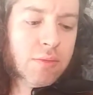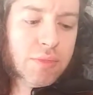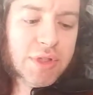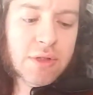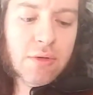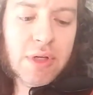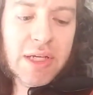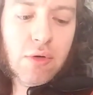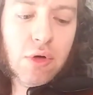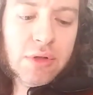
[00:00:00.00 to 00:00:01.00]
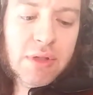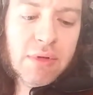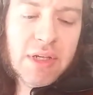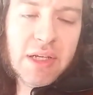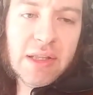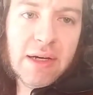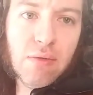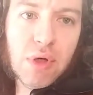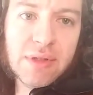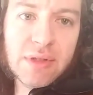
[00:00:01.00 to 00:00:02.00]
But so when I only want to hit that
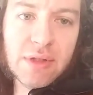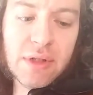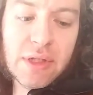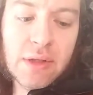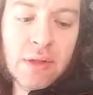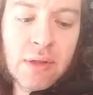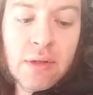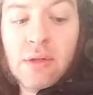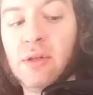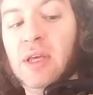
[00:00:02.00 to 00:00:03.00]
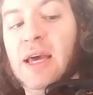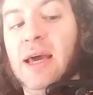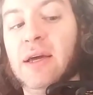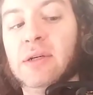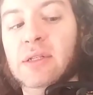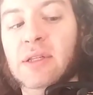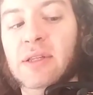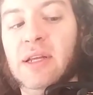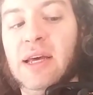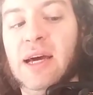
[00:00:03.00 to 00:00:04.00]
one string, the angle
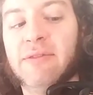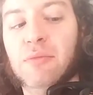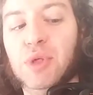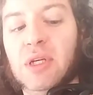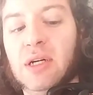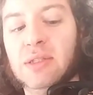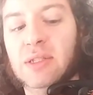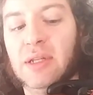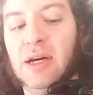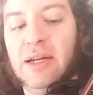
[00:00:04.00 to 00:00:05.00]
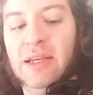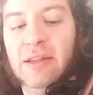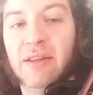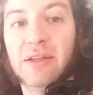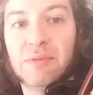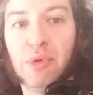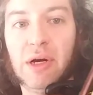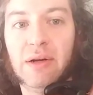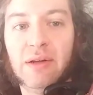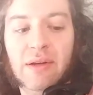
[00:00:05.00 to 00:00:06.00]
that I have to be on to not hit this
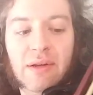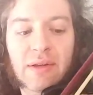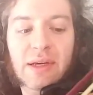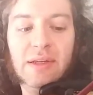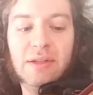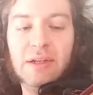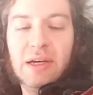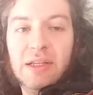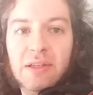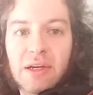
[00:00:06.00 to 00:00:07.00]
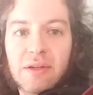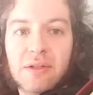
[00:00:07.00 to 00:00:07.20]
part and to not hit the other